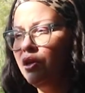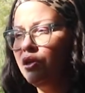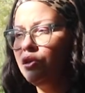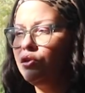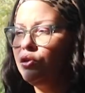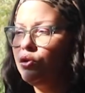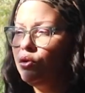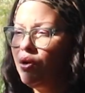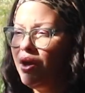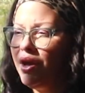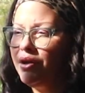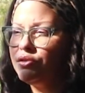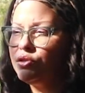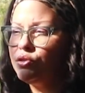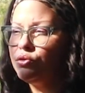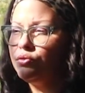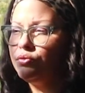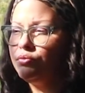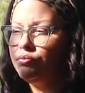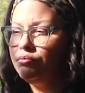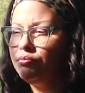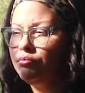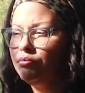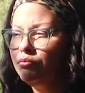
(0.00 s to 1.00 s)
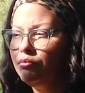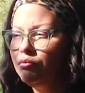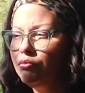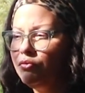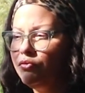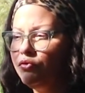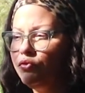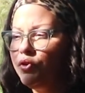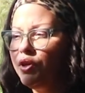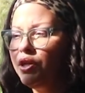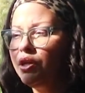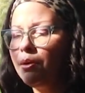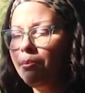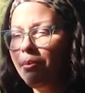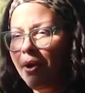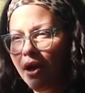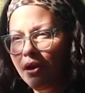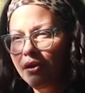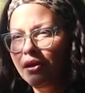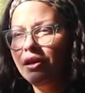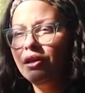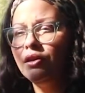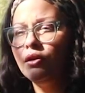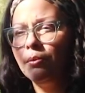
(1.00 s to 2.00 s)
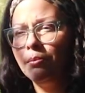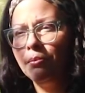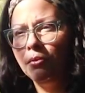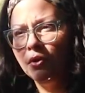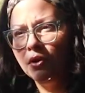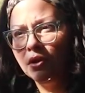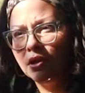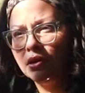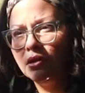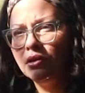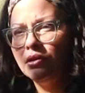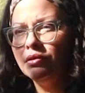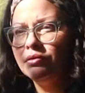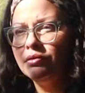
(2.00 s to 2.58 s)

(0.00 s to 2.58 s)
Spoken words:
You don't have to read about it in a book